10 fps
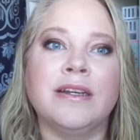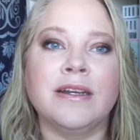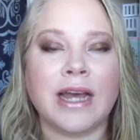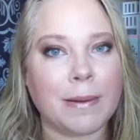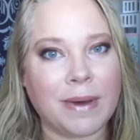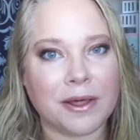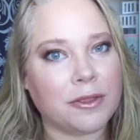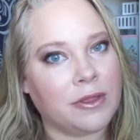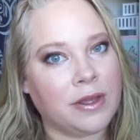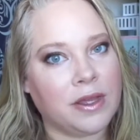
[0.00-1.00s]
a month
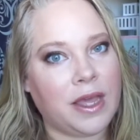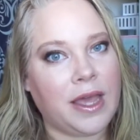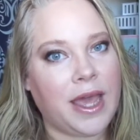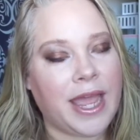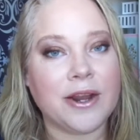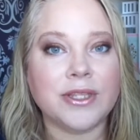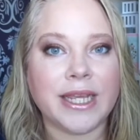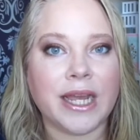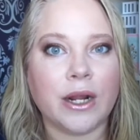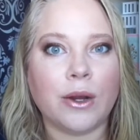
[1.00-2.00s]
here and
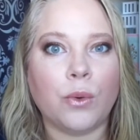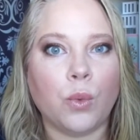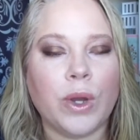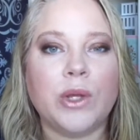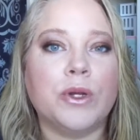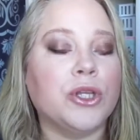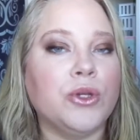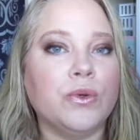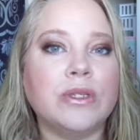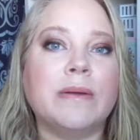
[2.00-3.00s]
there when I want to
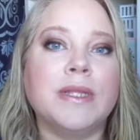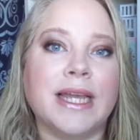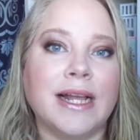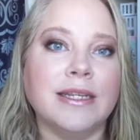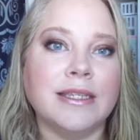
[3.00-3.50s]
use something else,